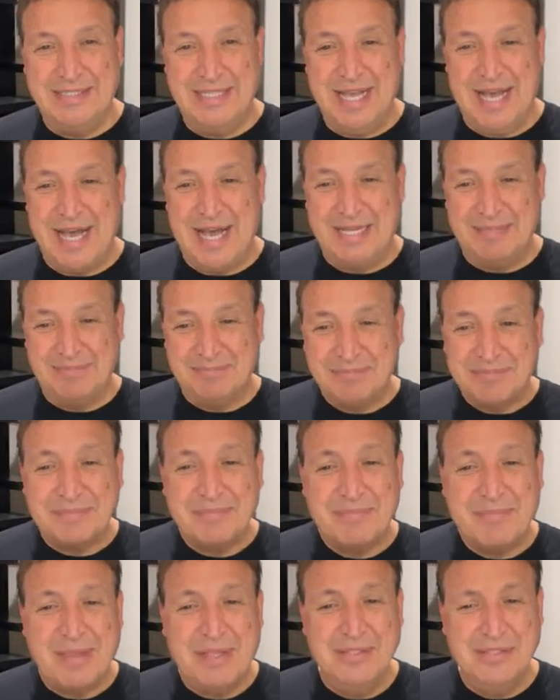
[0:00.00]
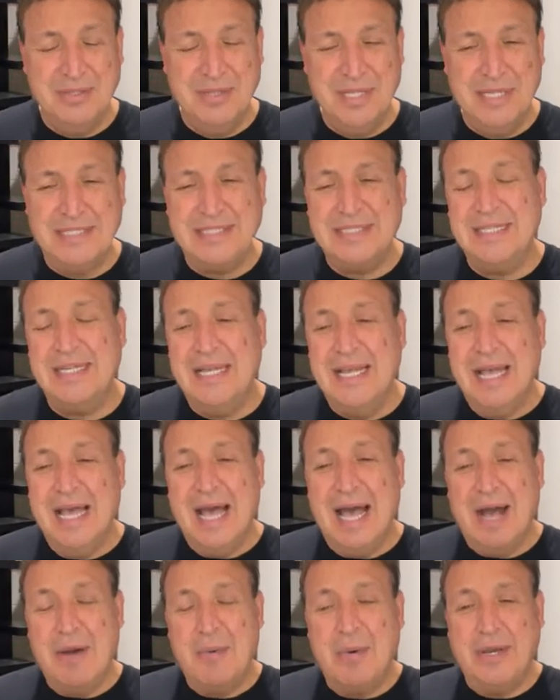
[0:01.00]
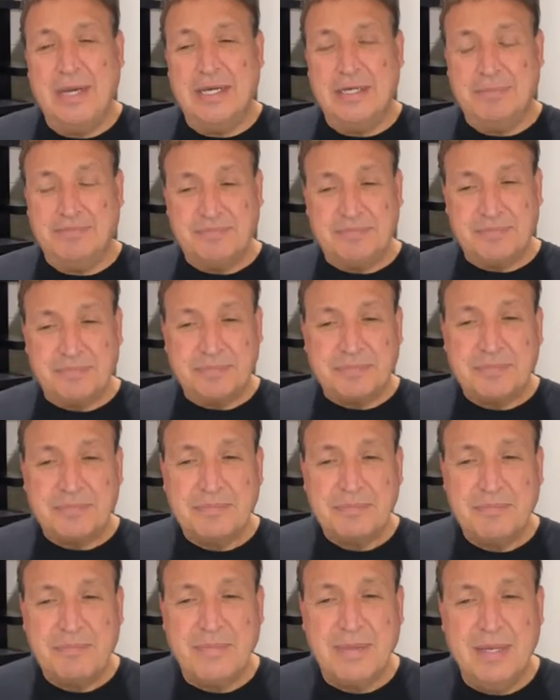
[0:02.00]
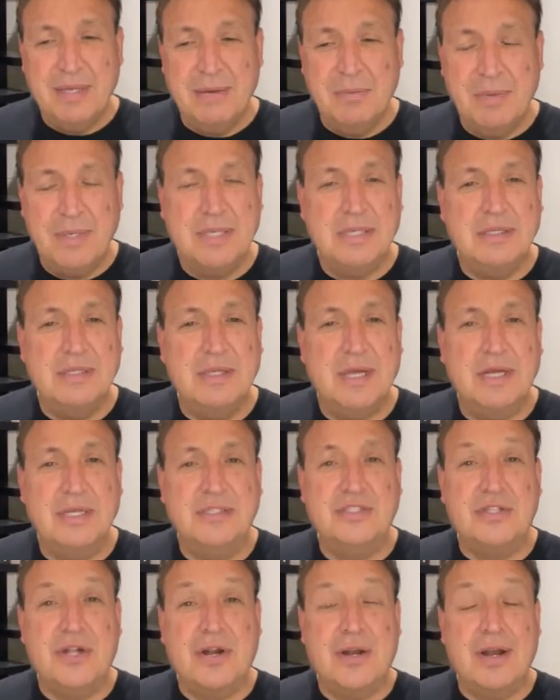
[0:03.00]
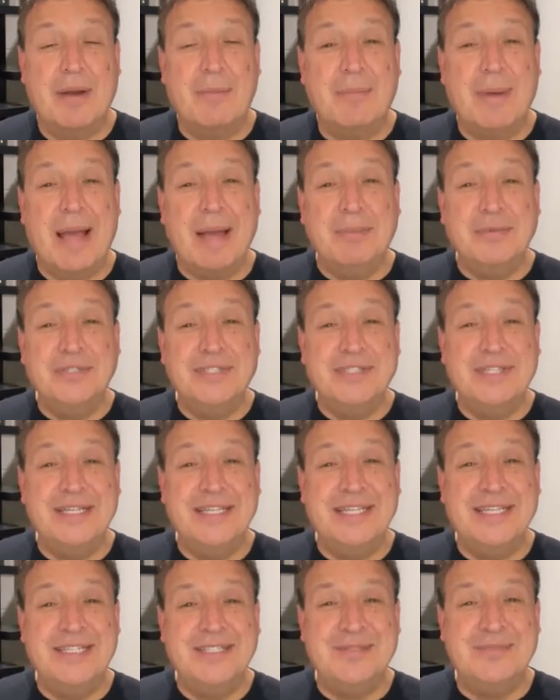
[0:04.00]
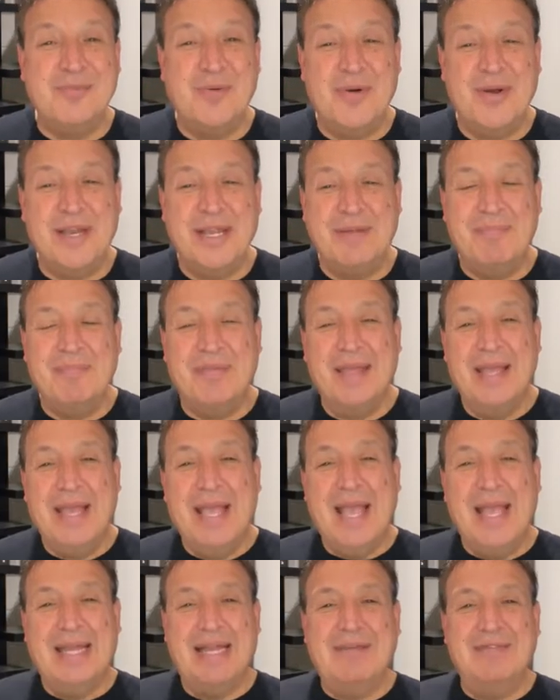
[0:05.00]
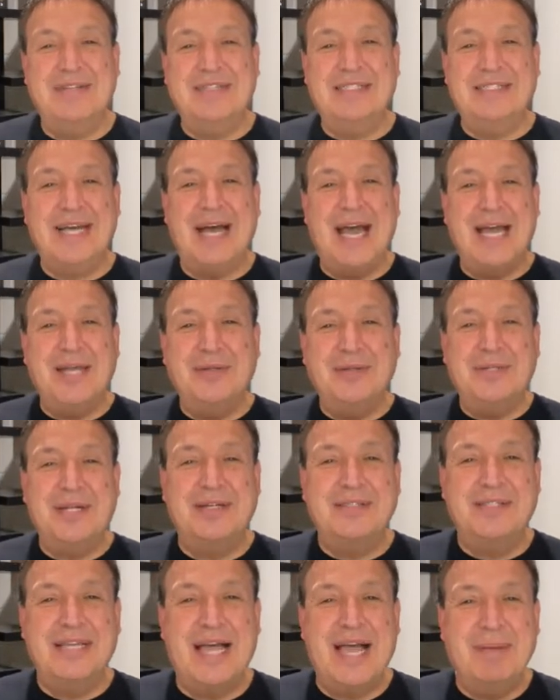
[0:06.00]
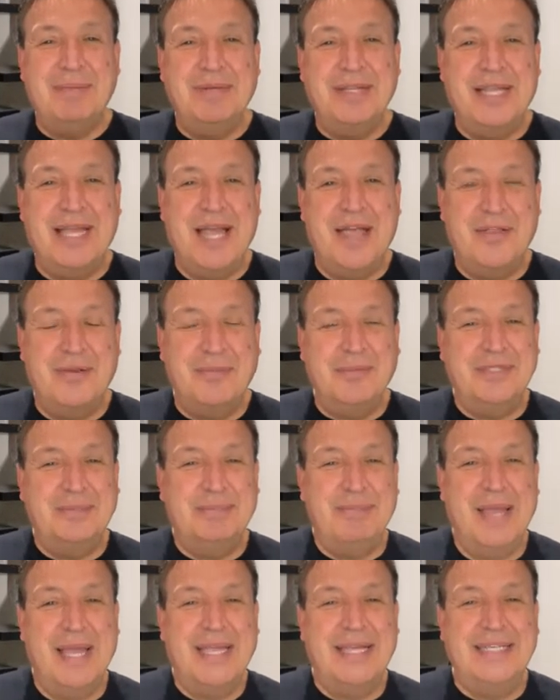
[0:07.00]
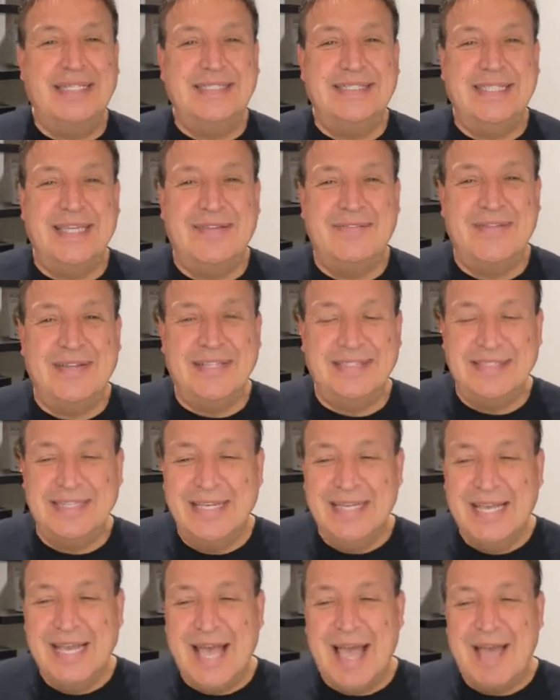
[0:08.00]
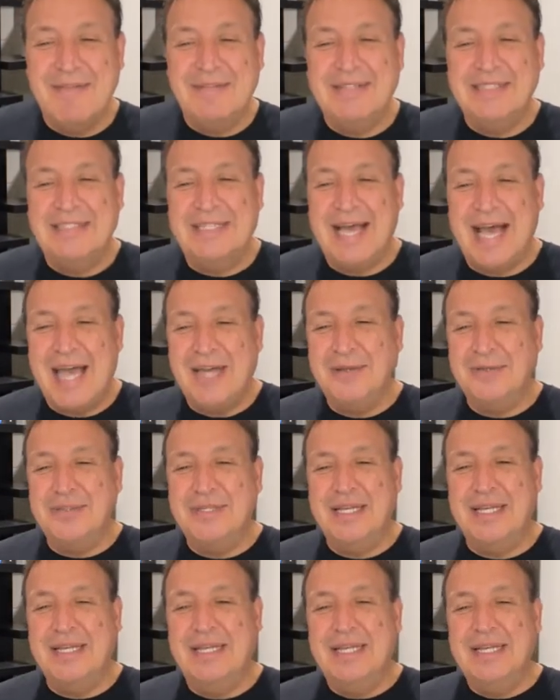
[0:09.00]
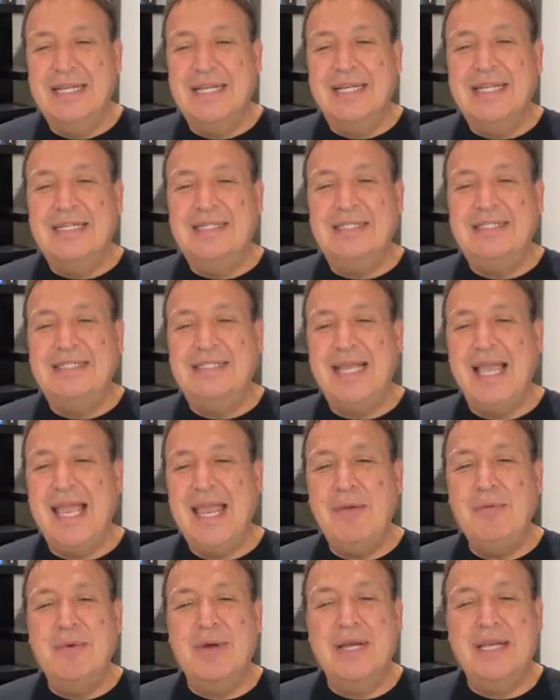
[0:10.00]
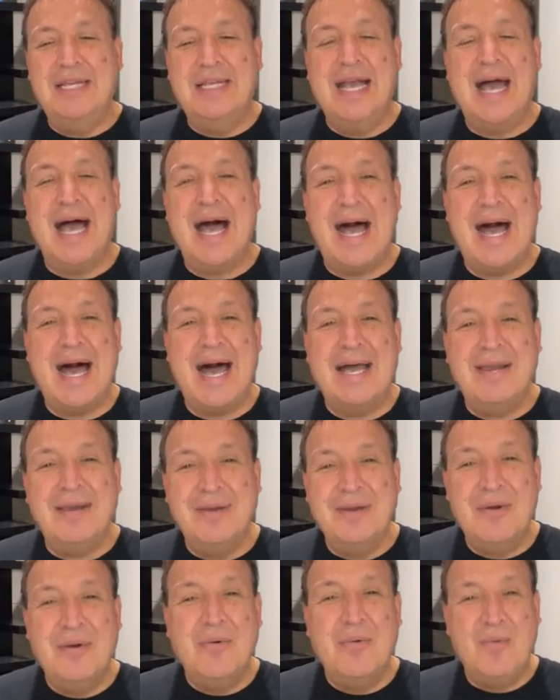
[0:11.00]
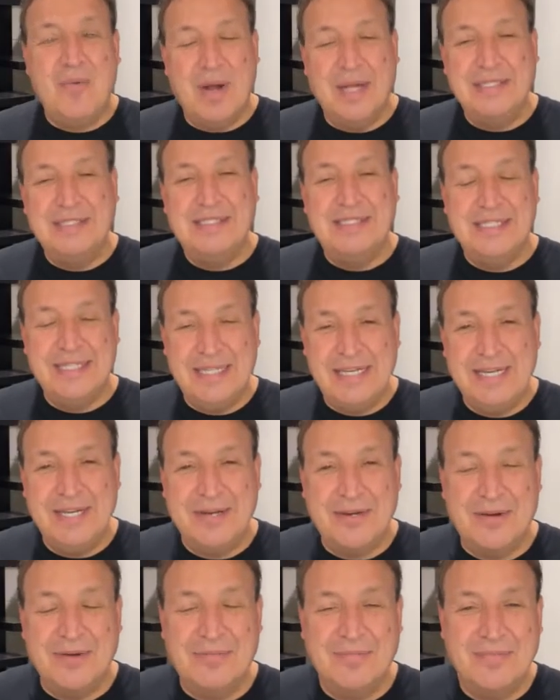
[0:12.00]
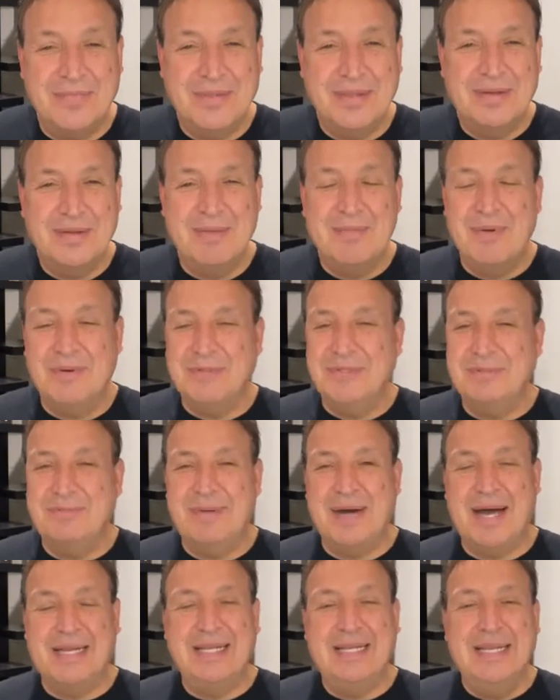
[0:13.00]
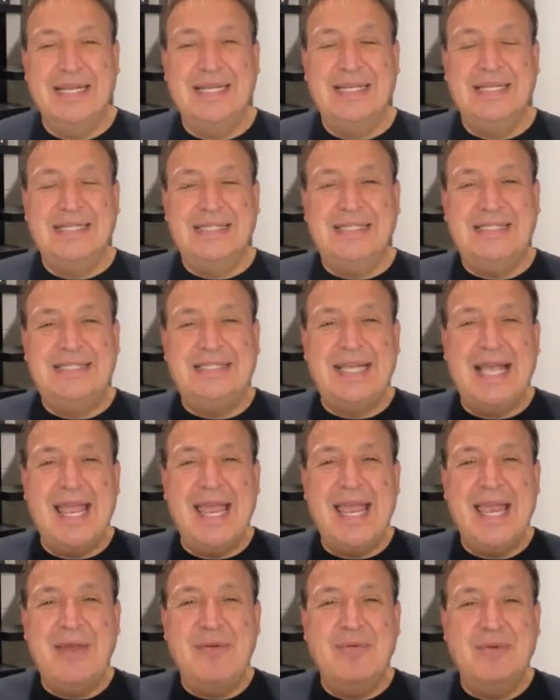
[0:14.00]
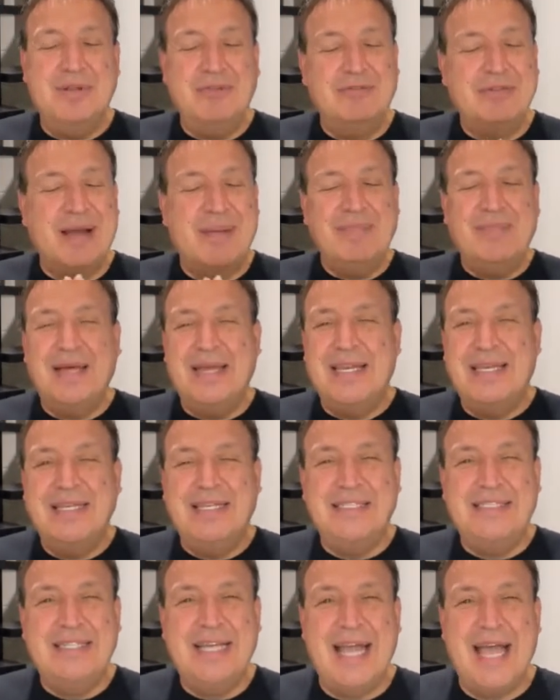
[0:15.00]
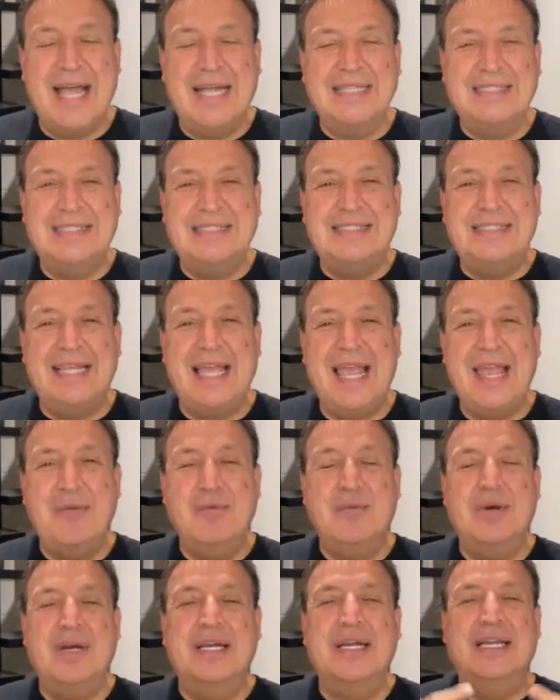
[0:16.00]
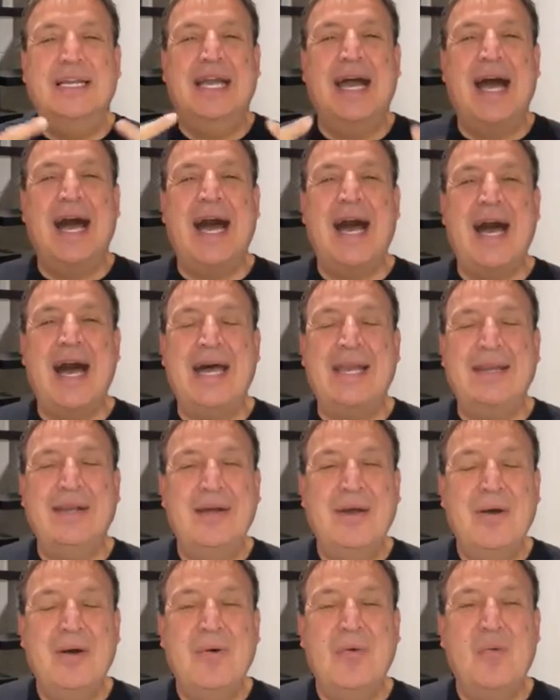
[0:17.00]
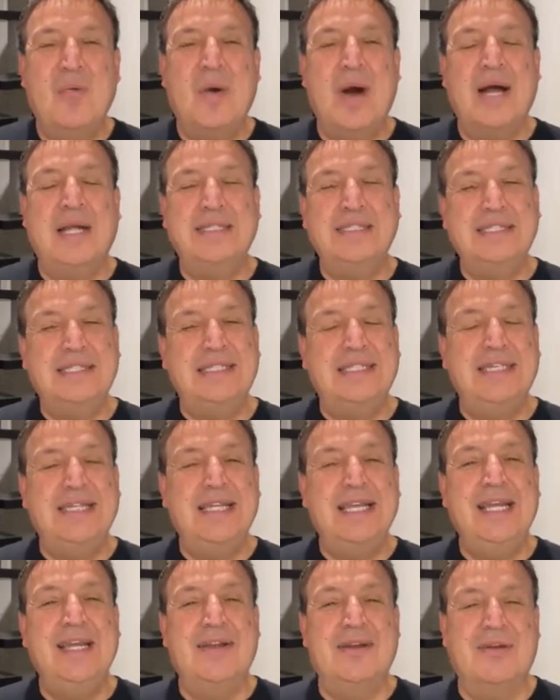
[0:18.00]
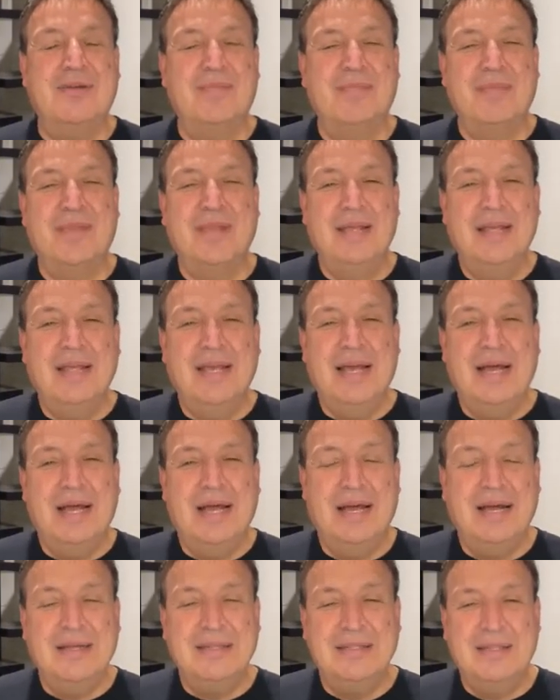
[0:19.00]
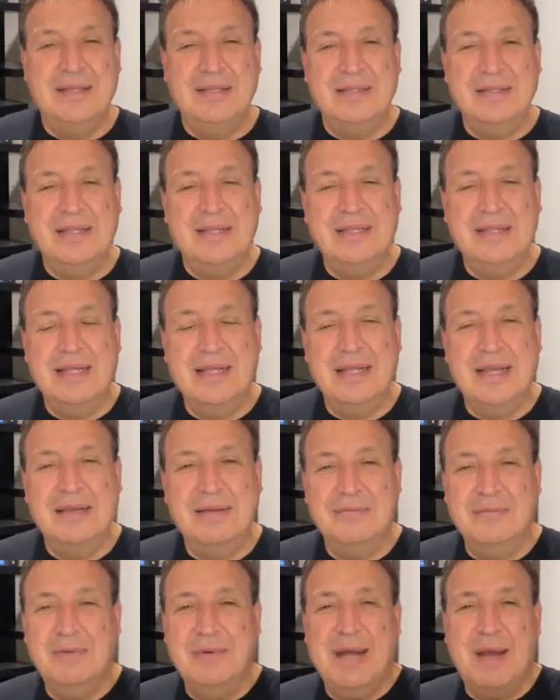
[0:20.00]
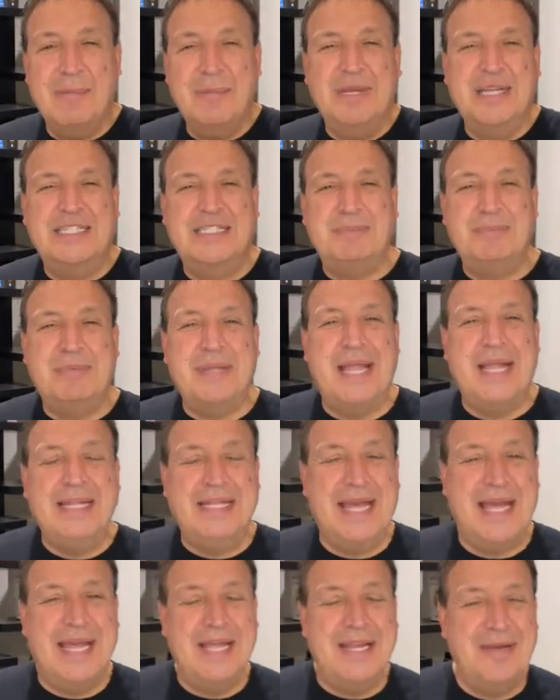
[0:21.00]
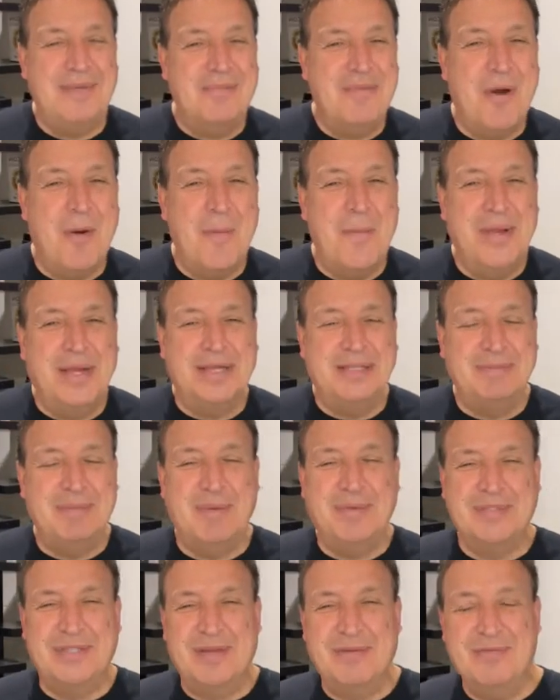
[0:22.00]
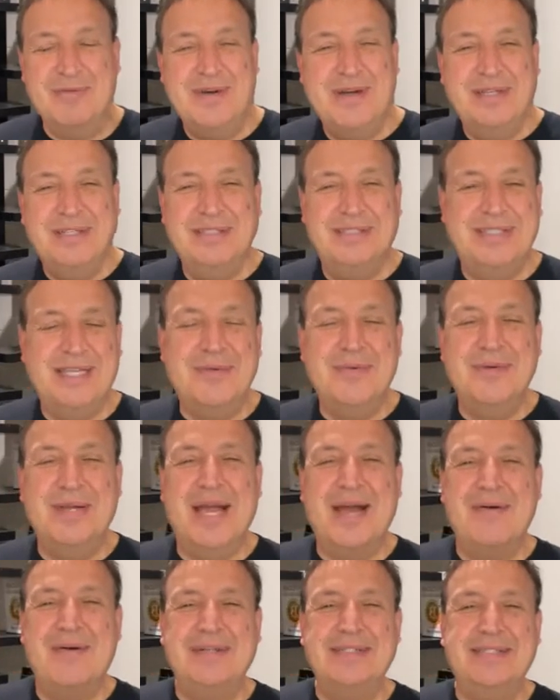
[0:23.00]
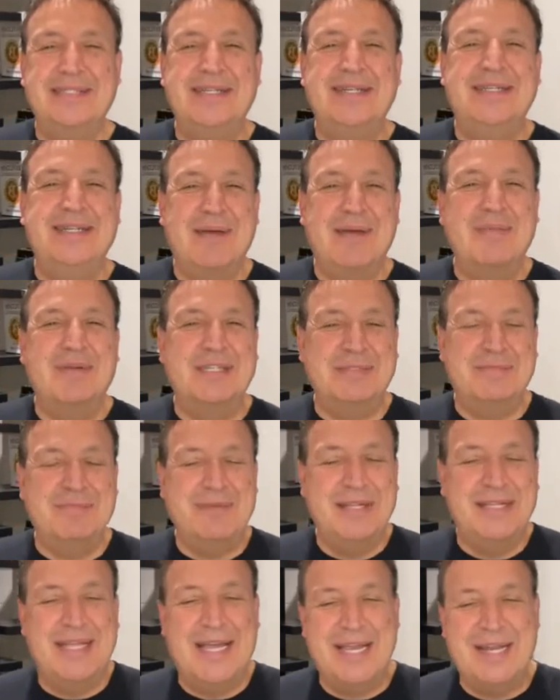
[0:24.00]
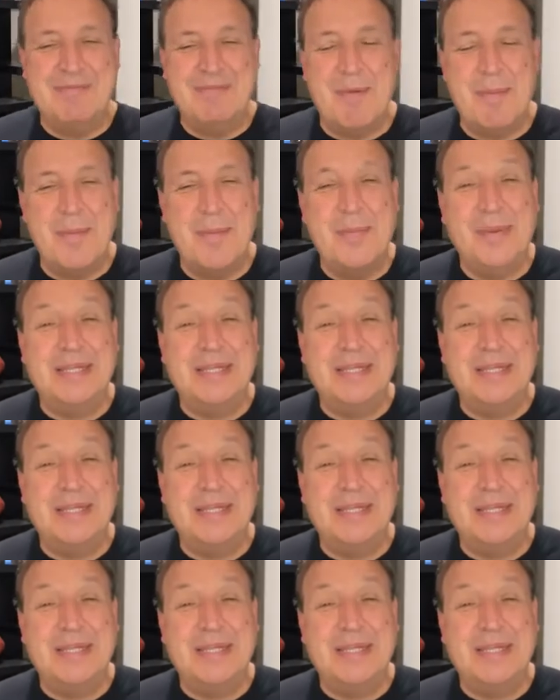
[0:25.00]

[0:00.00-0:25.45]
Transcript: God. So listen, I want to I want to uh, start our Bible study this morning, and I've entitled our time together, Miss Peggy Stevens. I've entitled it, Say What God Wants to Hear. Come on, somebody. Say, drop that in the chat. Say what God wants to hear. Uh, the, uh, uh I'm going to explain that in a moment because people say, What? Say what God wants to hear. Yeah, I'm going to explain that in a moment.